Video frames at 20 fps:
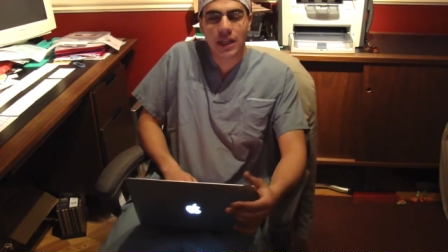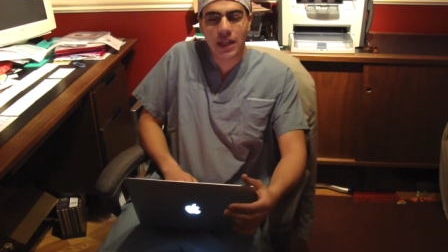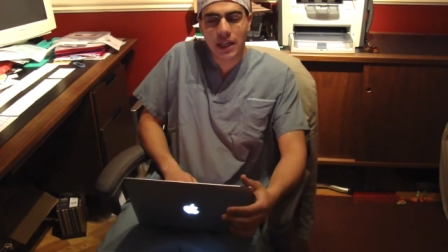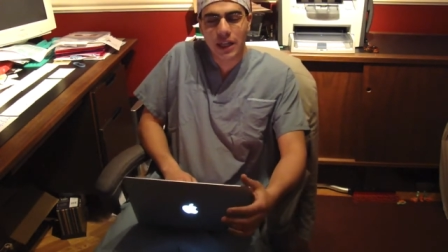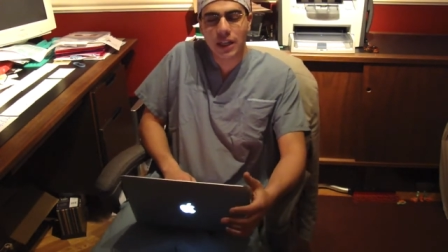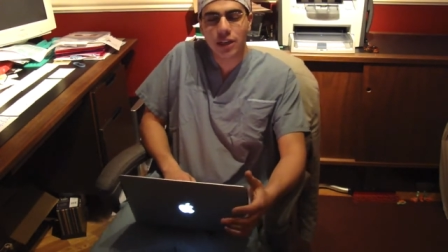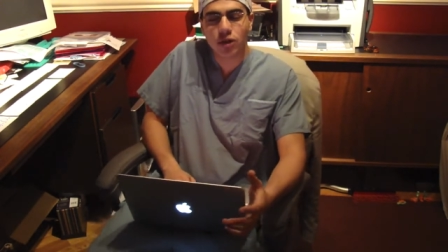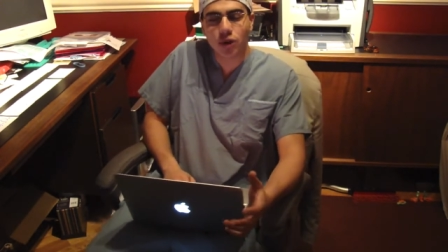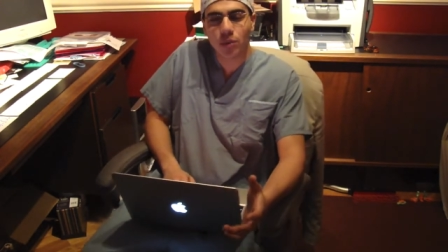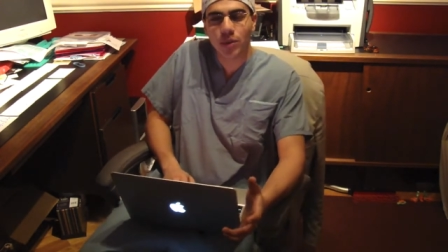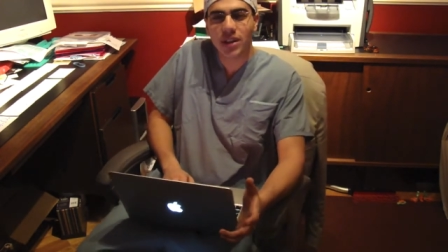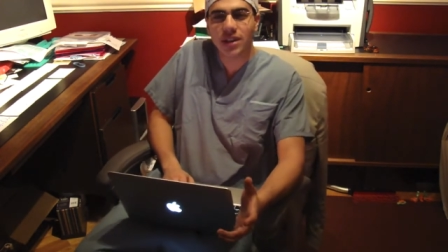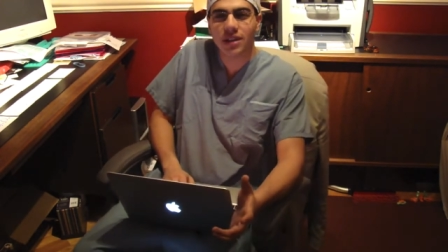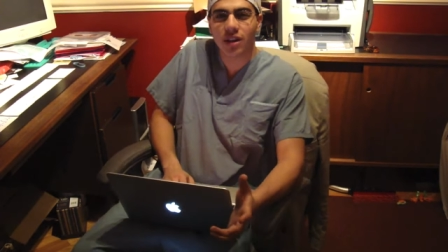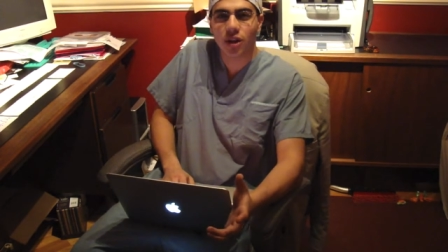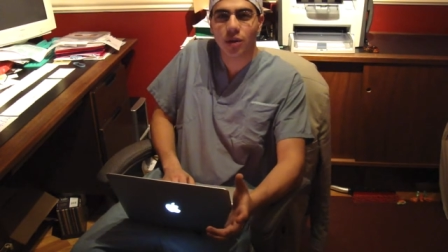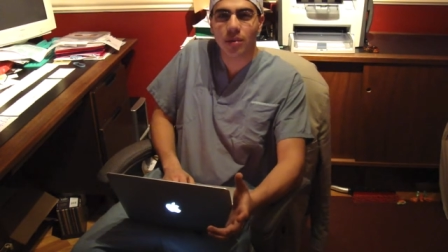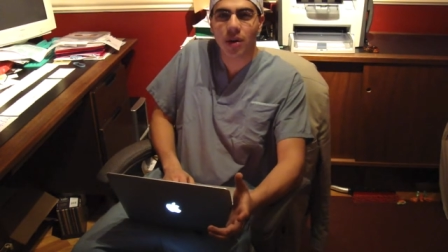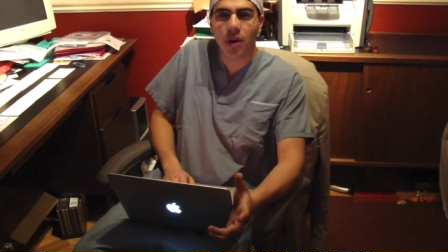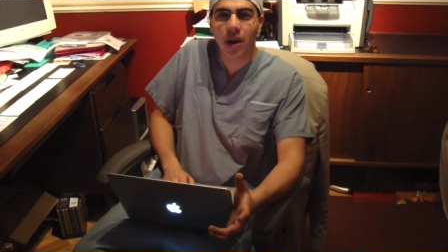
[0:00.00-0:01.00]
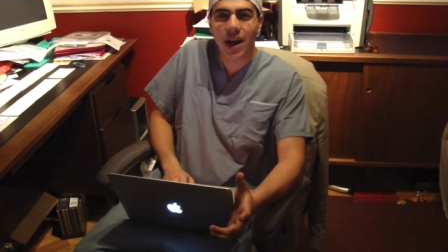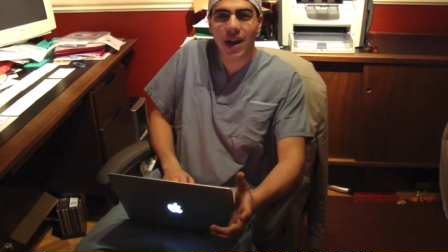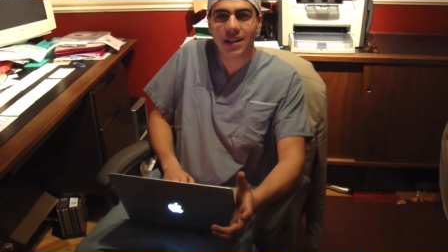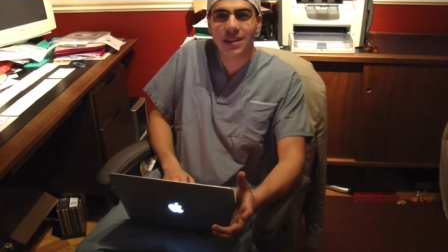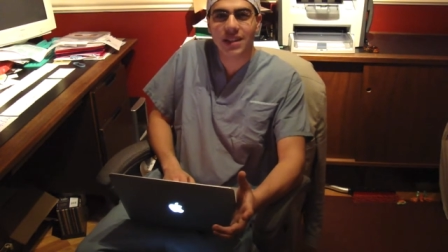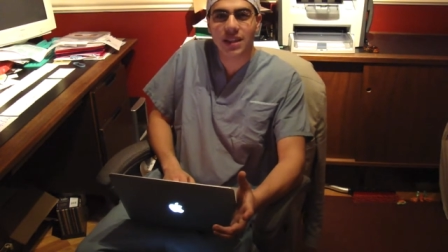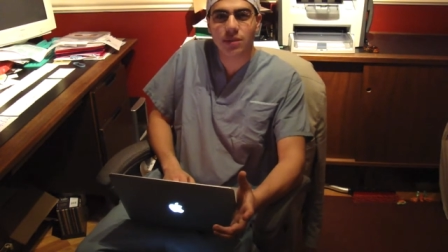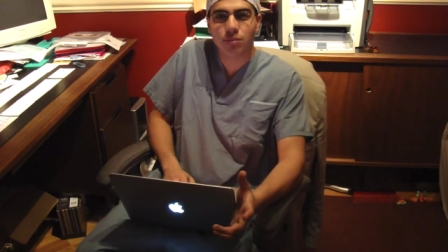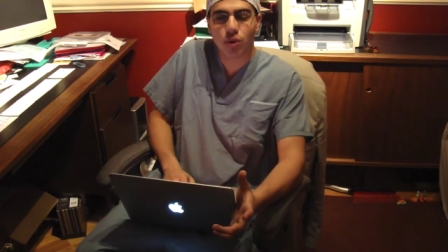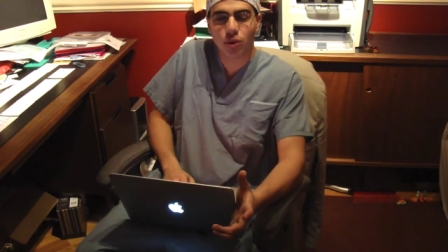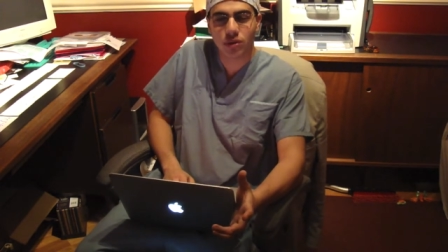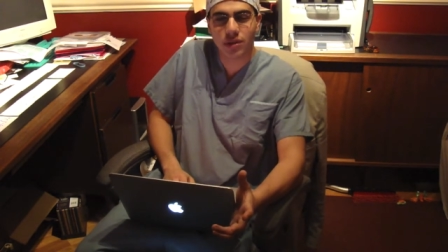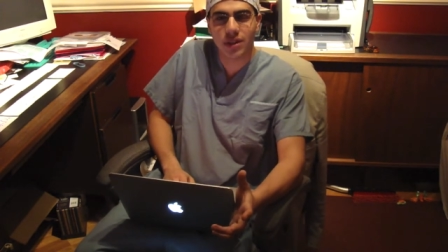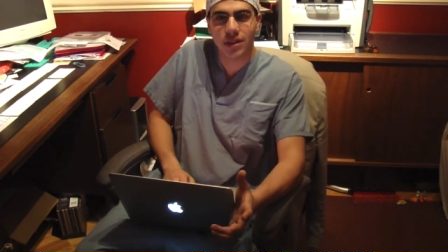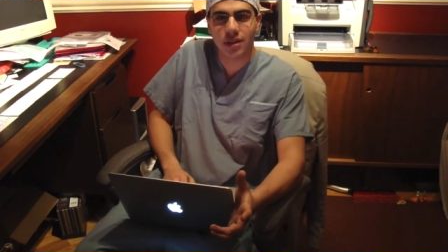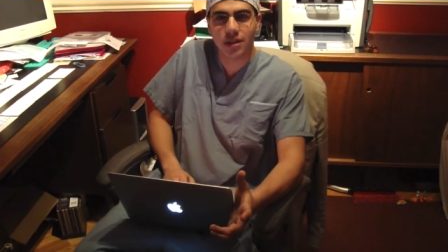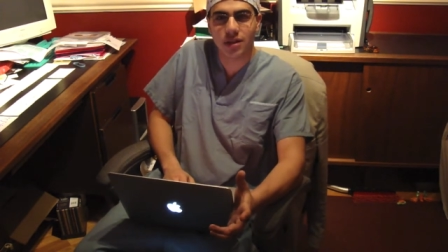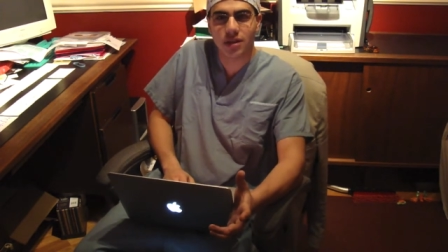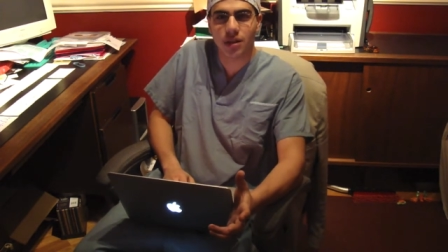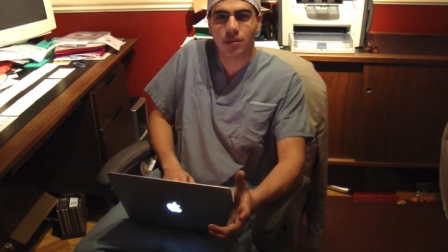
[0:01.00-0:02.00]
He told me to tell you about excess protein
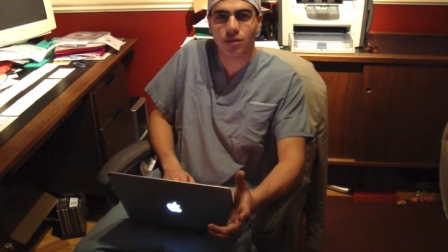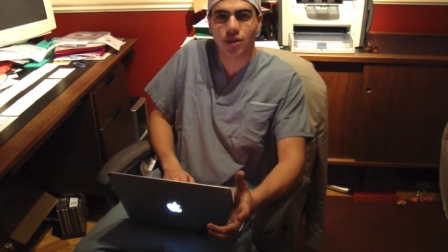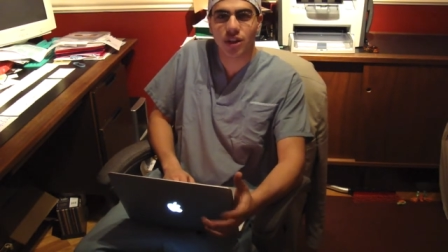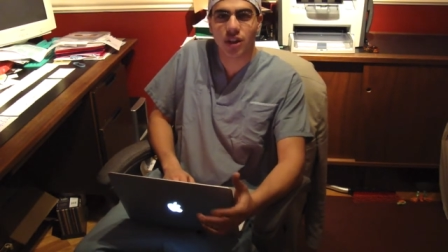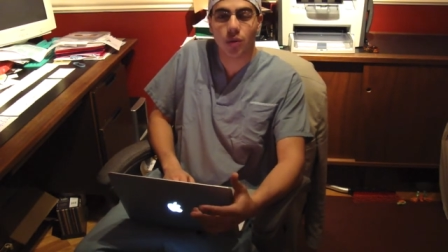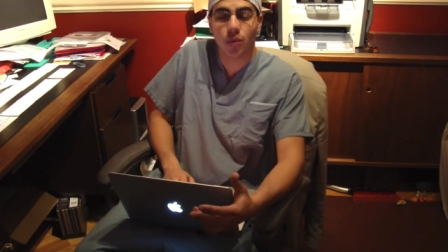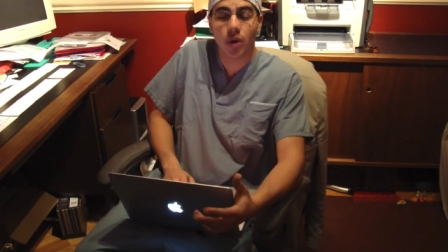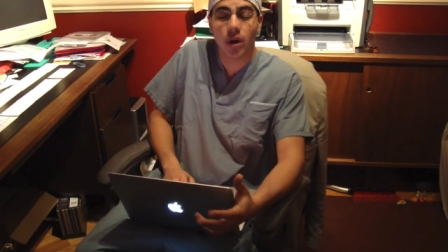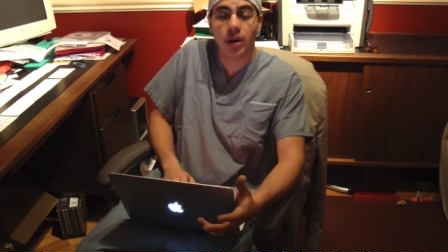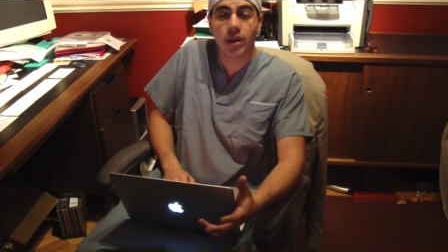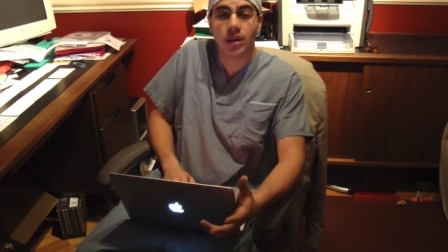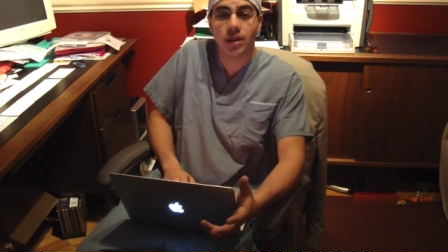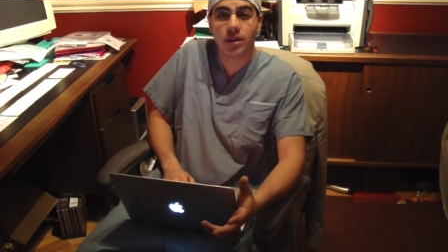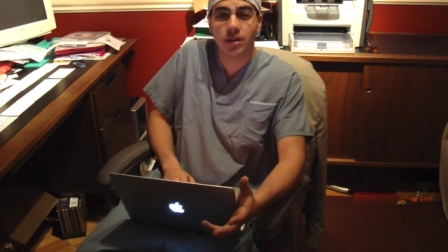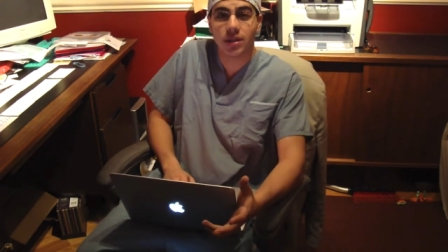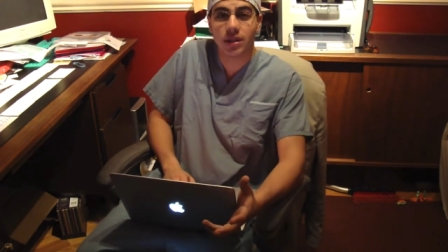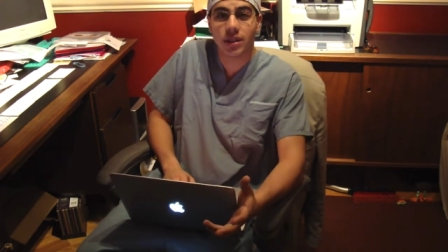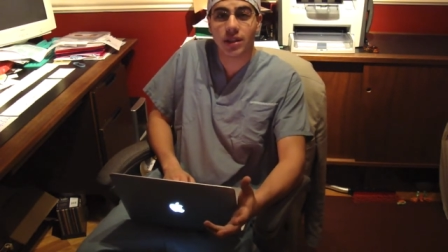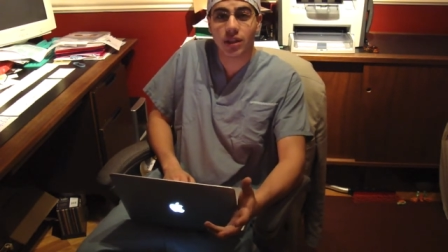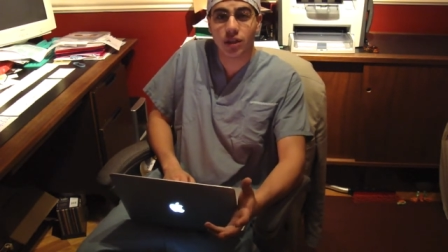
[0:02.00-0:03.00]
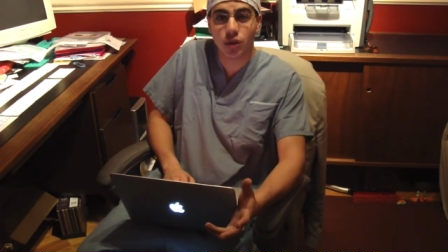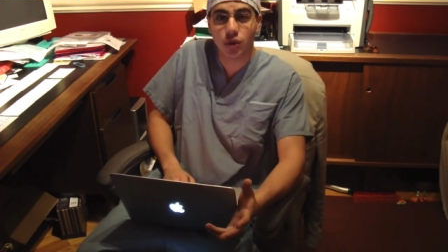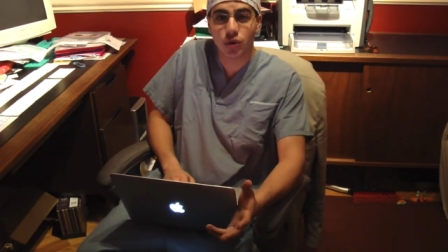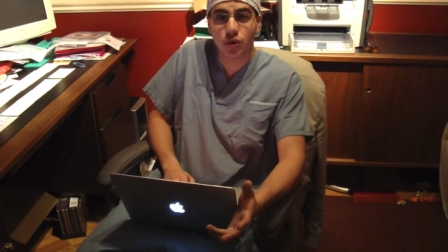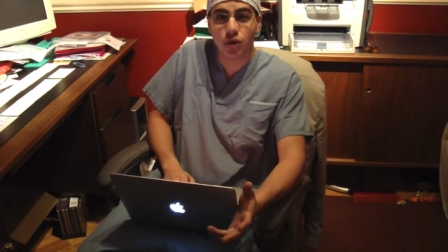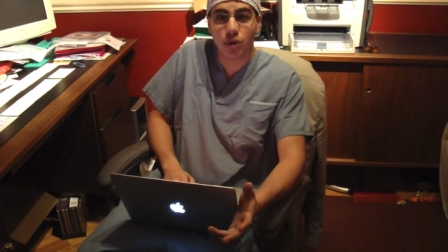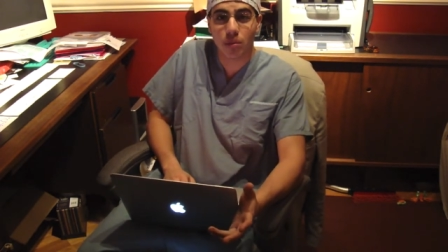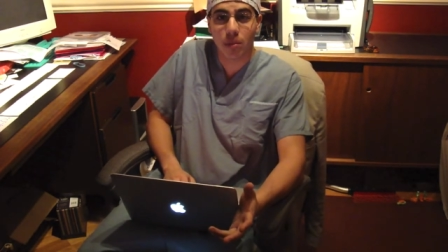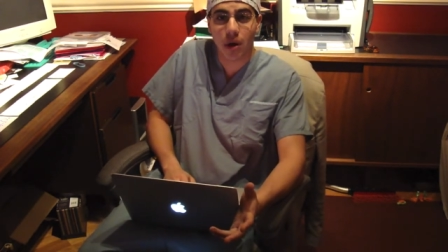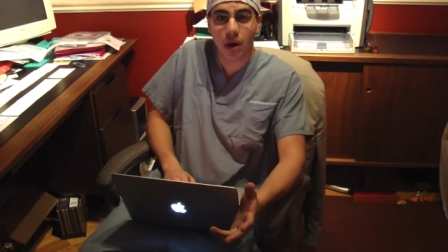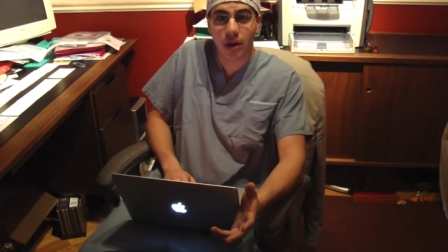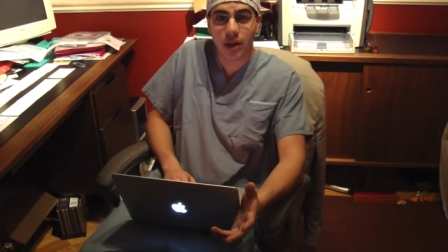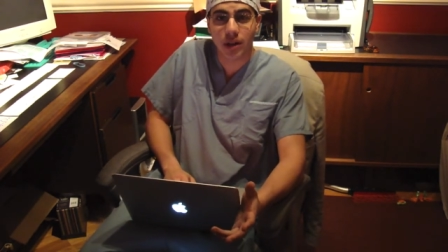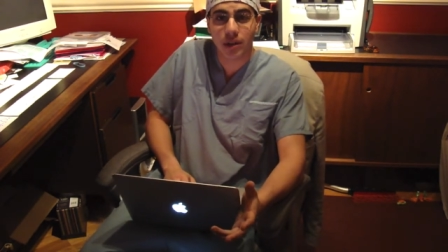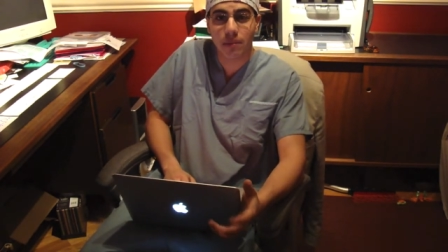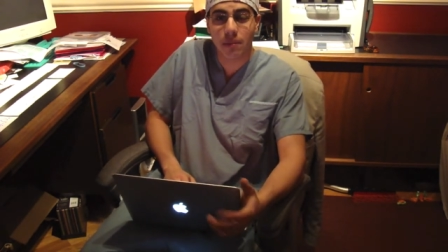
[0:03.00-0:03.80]
consumption and what can do to your body.